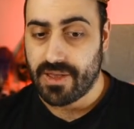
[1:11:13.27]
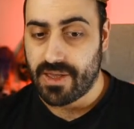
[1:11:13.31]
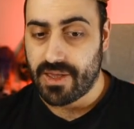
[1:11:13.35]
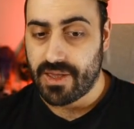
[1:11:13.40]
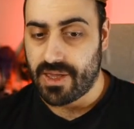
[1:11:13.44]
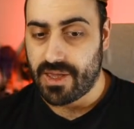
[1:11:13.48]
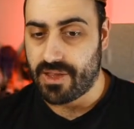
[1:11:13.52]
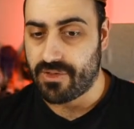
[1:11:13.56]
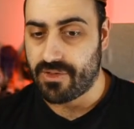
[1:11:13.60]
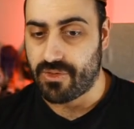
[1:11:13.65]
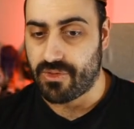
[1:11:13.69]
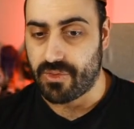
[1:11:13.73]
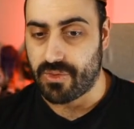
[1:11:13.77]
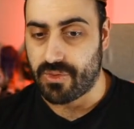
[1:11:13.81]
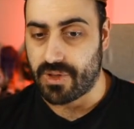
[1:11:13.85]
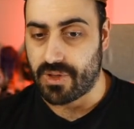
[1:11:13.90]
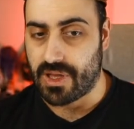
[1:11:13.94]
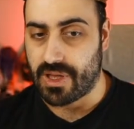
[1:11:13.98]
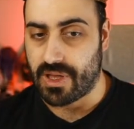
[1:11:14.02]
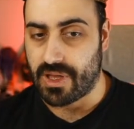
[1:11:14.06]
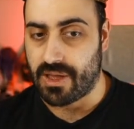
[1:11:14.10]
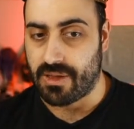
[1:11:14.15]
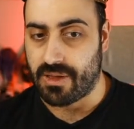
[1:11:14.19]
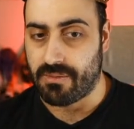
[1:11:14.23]
into
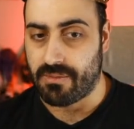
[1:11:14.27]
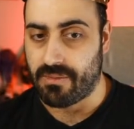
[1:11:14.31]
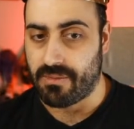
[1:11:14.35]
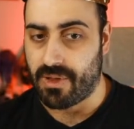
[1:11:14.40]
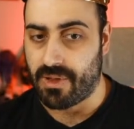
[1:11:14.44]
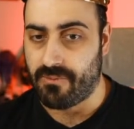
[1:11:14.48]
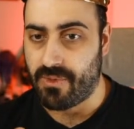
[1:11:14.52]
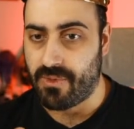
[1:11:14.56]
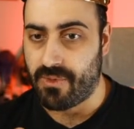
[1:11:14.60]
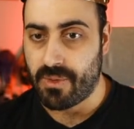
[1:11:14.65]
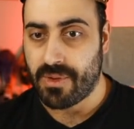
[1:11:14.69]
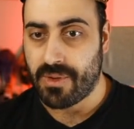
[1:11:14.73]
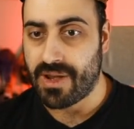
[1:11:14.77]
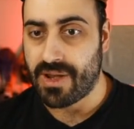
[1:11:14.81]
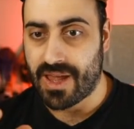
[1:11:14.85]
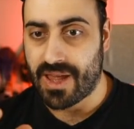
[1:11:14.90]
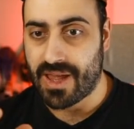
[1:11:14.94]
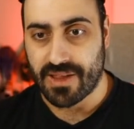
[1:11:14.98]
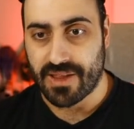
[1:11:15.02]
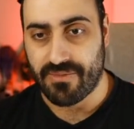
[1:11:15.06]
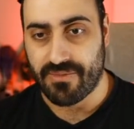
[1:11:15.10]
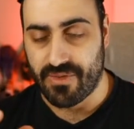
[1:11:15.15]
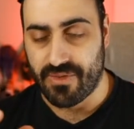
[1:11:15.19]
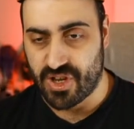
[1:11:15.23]
a very
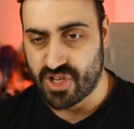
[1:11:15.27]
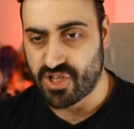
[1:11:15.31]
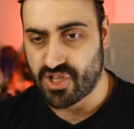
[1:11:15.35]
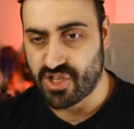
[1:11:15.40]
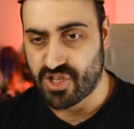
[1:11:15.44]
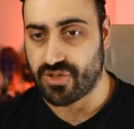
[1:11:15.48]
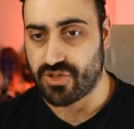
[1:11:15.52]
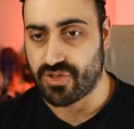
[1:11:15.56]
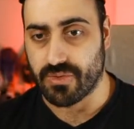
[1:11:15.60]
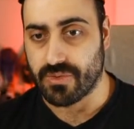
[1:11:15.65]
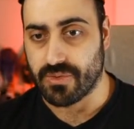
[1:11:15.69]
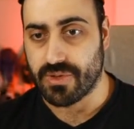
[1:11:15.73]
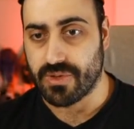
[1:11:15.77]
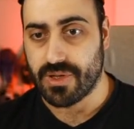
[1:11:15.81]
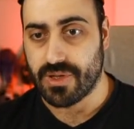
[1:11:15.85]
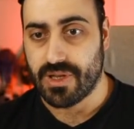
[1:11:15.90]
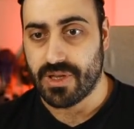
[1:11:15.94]
light flesh tone,